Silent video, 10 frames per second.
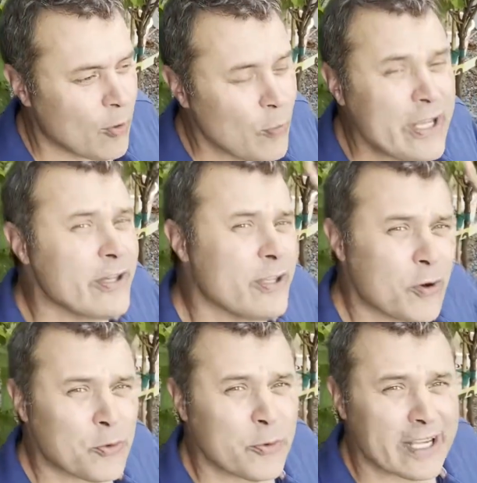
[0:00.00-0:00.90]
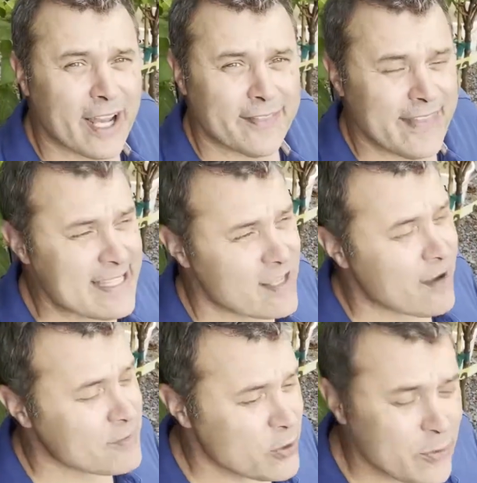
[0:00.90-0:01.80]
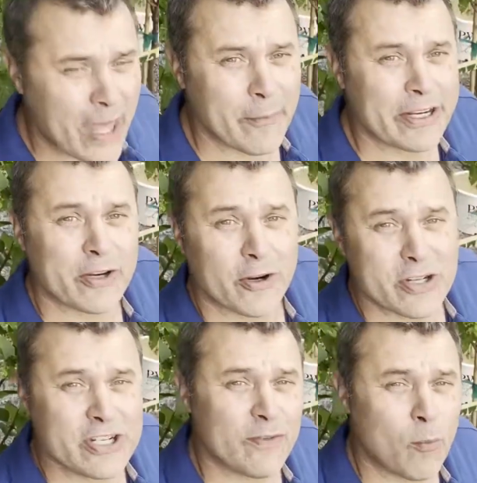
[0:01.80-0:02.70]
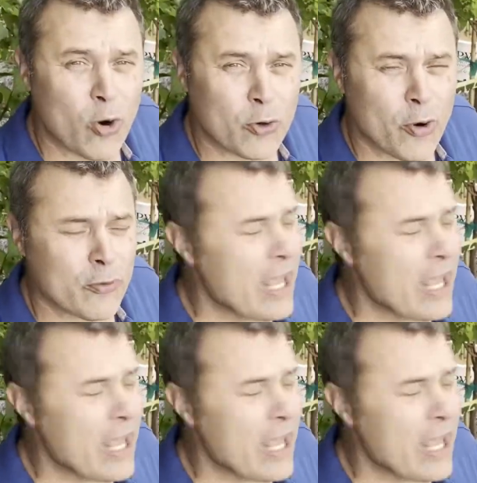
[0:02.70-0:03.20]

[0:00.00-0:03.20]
We could go through and cut these off too. That would encourage even more growth,